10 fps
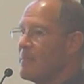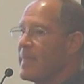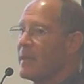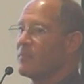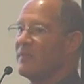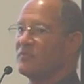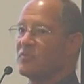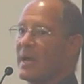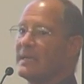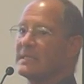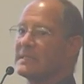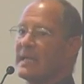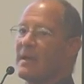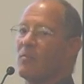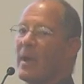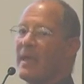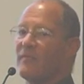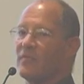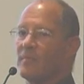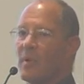And we've tried to stay
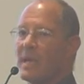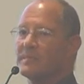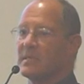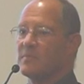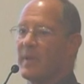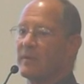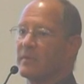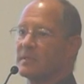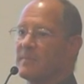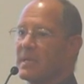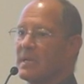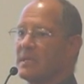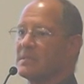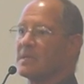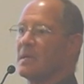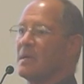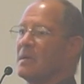away from process metrics because